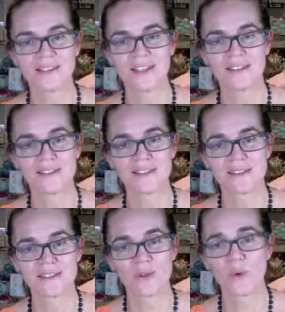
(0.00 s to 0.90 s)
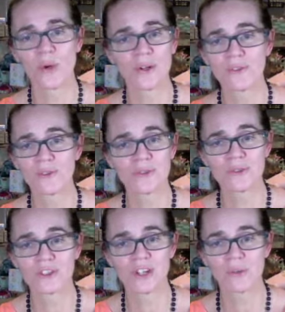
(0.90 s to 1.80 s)
it's so wonderful to
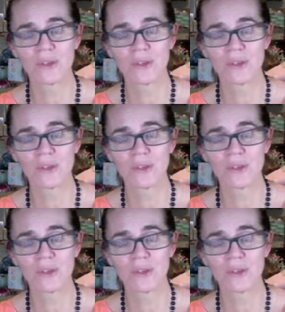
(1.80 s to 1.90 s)
share with